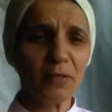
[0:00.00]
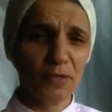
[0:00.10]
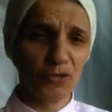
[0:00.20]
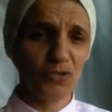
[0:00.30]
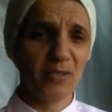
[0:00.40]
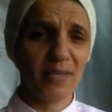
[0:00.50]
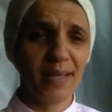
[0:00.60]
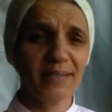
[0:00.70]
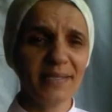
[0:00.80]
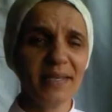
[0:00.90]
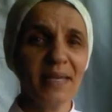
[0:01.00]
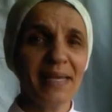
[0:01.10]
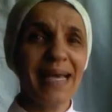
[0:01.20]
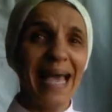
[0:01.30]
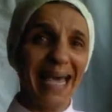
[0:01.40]
that you're standing
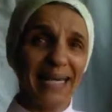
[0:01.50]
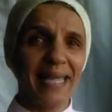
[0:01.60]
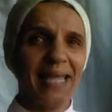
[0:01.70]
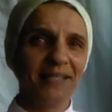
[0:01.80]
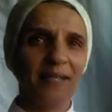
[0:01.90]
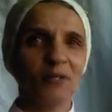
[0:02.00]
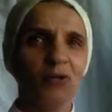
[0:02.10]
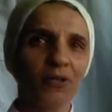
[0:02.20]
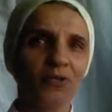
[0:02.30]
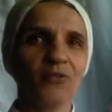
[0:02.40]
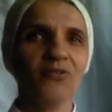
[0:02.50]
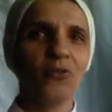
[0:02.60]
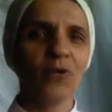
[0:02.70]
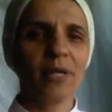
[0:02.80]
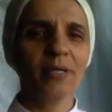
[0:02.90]
and cats and dogs are
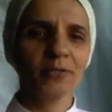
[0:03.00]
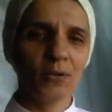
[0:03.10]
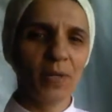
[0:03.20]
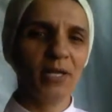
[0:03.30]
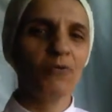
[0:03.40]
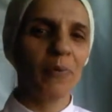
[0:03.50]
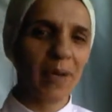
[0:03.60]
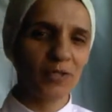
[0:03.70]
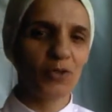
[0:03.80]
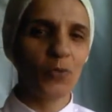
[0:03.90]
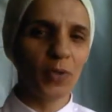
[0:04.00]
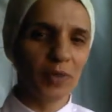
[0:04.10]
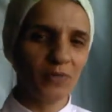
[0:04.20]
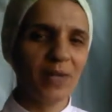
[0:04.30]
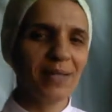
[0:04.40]
falling, so can you imagine what
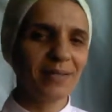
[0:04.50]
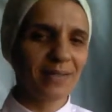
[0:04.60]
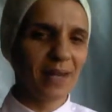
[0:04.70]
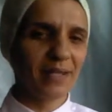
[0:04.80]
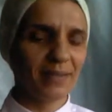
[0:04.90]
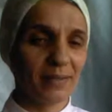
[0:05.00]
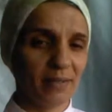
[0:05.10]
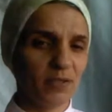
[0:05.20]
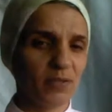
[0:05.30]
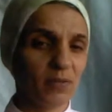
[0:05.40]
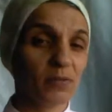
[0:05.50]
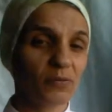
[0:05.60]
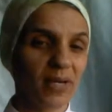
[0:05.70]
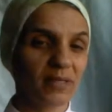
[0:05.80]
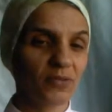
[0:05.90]
the rain is like that this
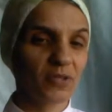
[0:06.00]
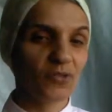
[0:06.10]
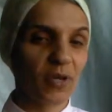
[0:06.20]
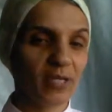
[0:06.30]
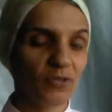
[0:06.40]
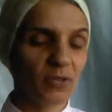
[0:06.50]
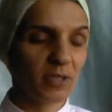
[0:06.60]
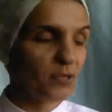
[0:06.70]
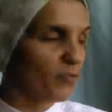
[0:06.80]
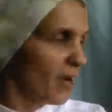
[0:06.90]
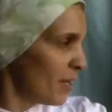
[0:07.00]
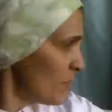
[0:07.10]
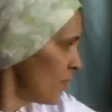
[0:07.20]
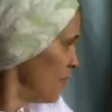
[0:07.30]
writer is trying to describe?